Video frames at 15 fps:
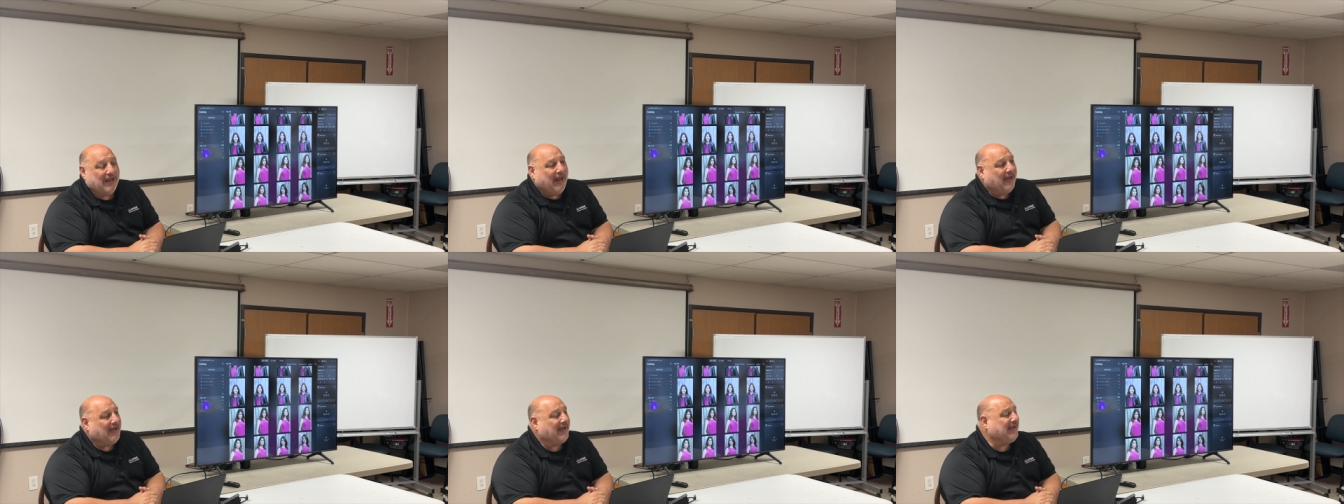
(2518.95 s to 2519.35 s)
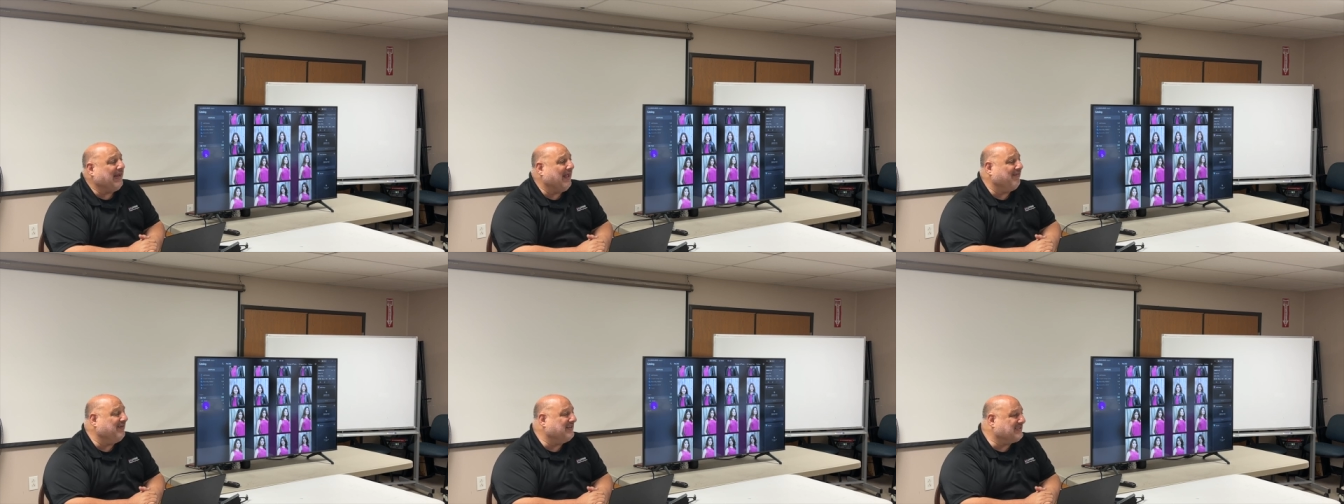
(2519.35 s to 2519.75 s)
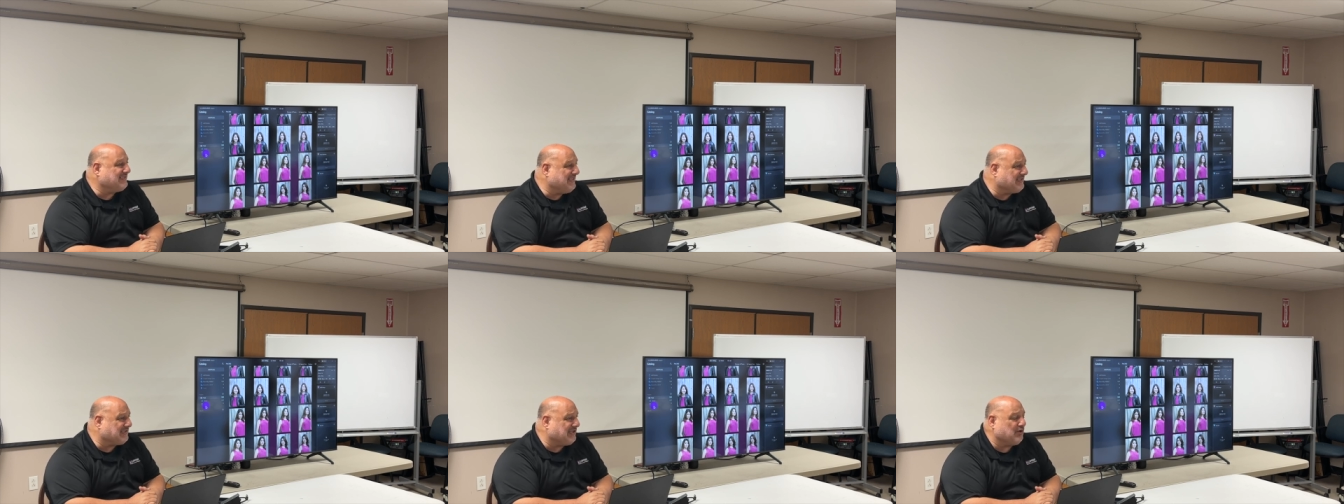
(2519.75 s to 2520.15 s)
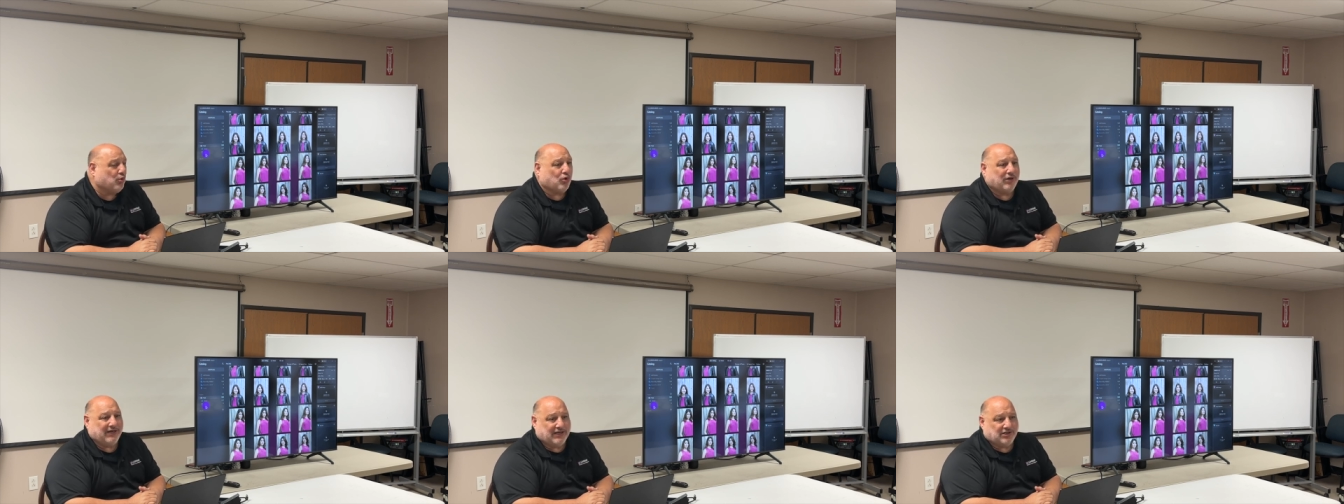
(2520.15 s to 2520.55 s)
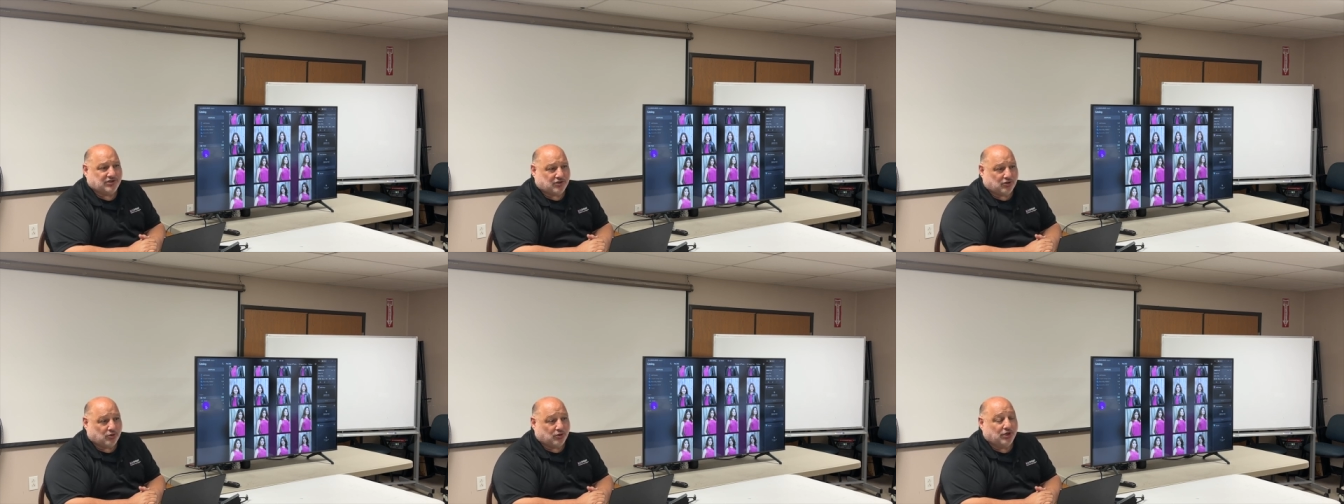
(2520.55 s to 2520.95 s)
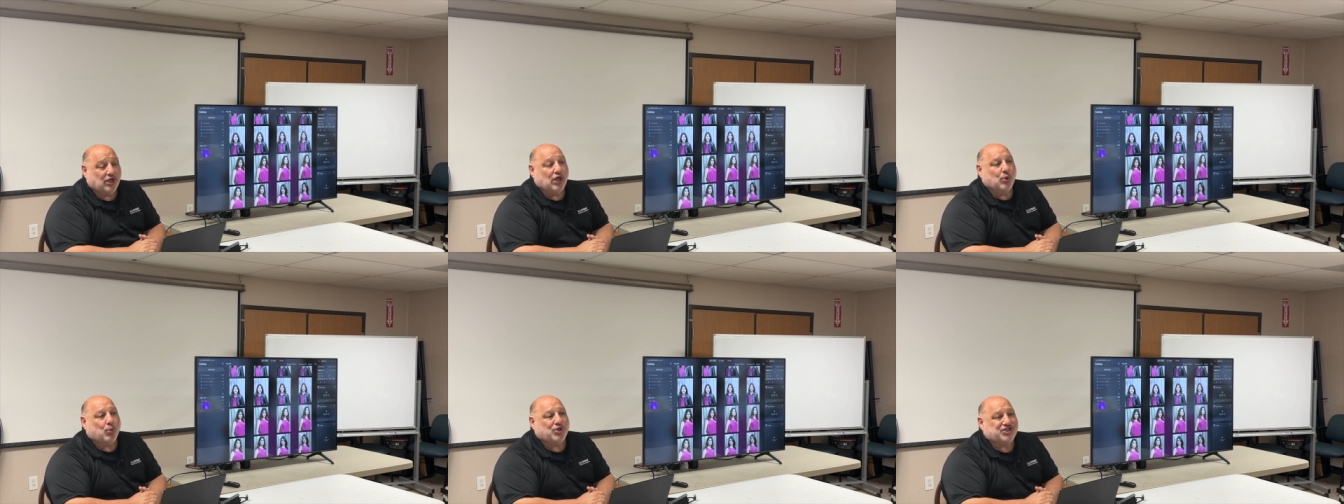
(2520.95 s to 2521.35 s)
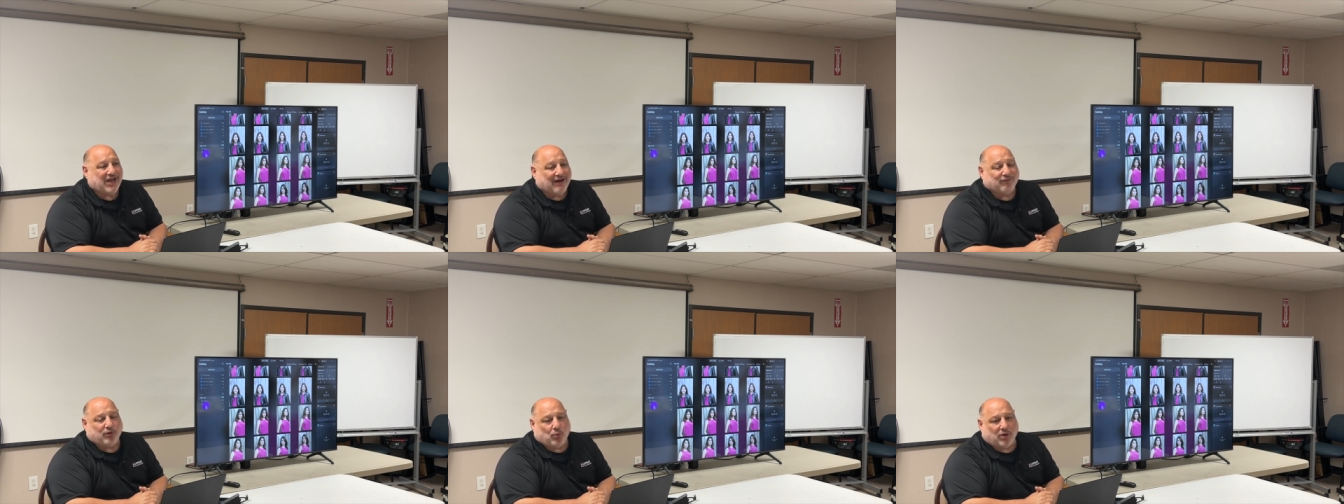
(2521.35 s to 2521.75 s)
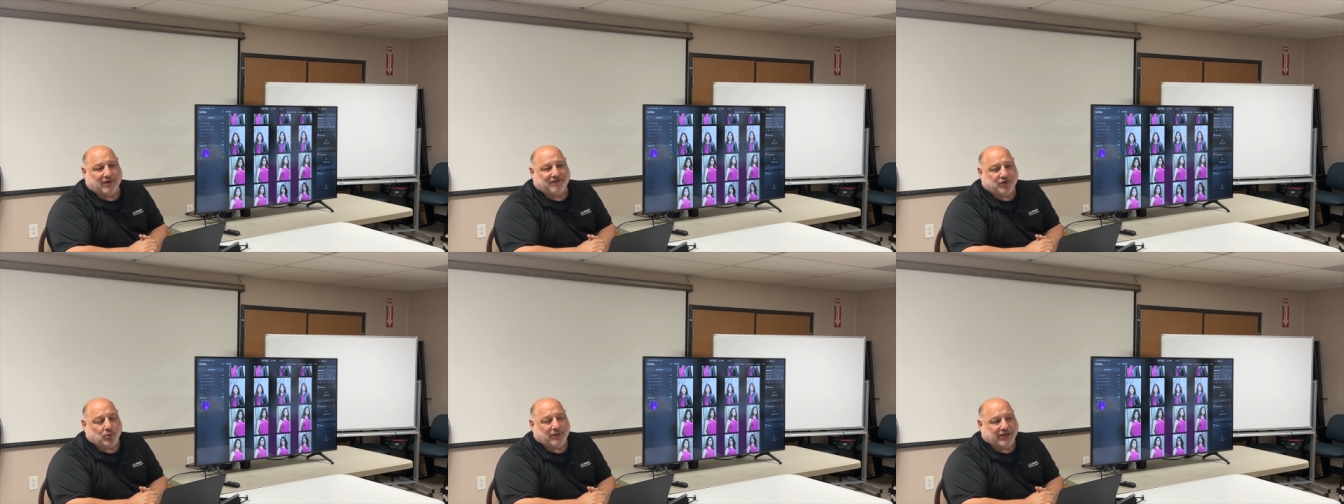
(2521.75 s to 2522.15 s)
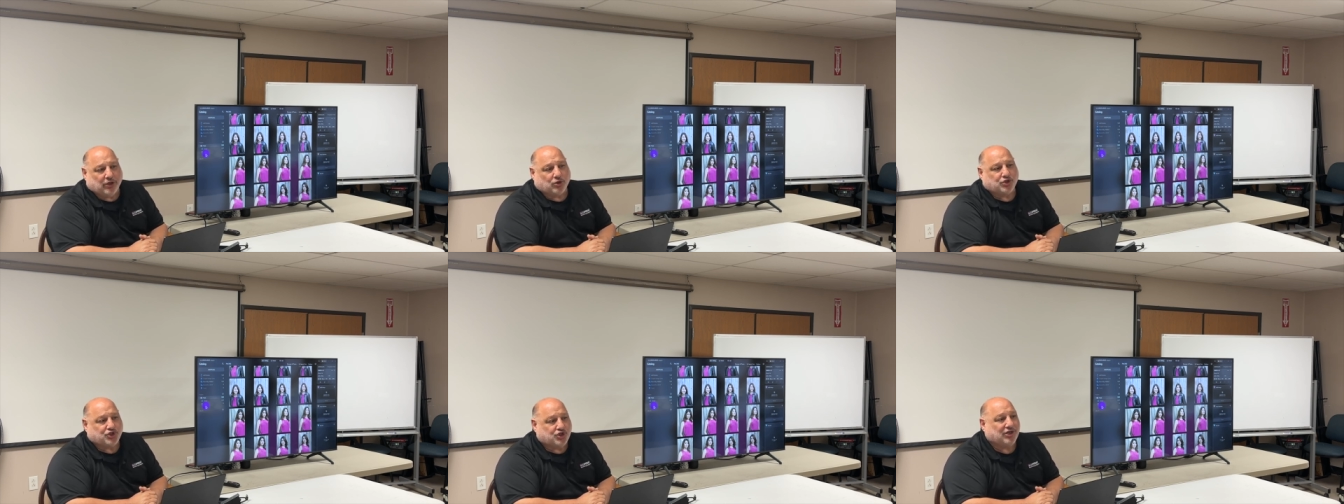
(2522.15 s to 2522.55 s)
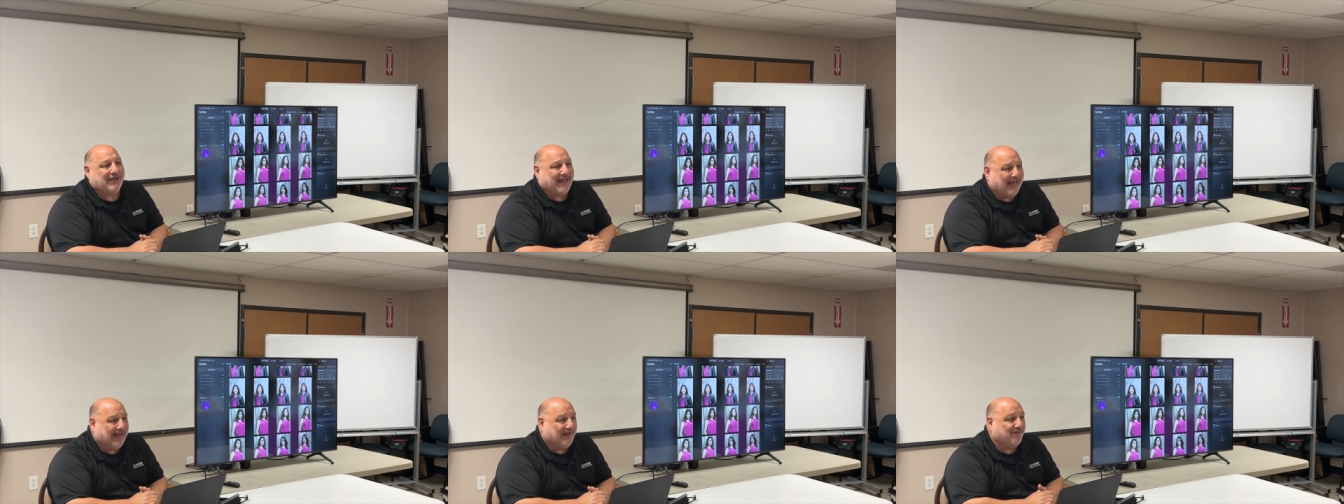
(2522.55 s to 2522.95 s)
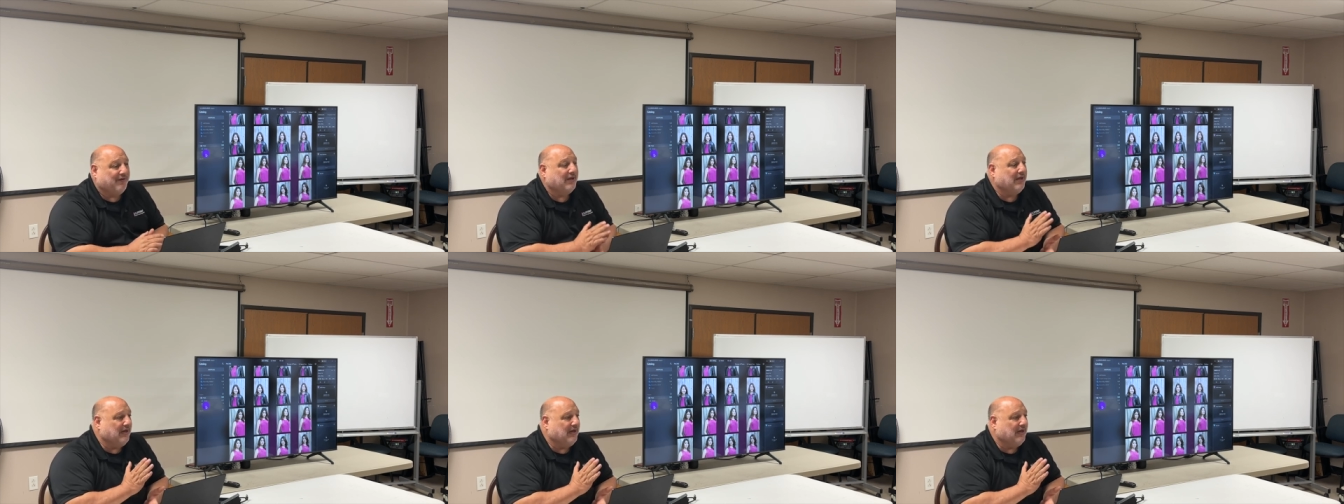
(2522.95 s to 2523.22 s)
And I can have an assistant or an intern, which every one of you here should have